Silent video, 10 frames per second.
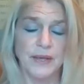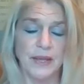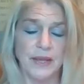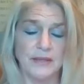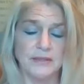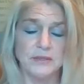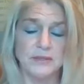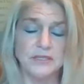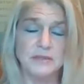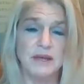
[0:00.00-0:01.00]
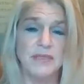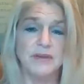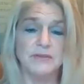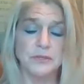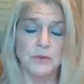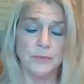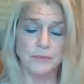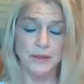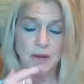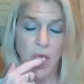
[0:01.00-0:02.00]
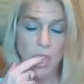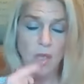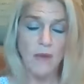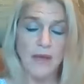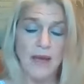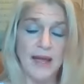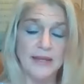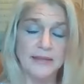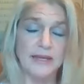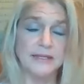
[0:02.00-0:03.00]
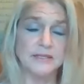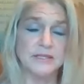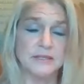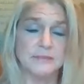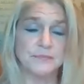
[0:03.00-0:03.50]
And so this month of Scorpio highlights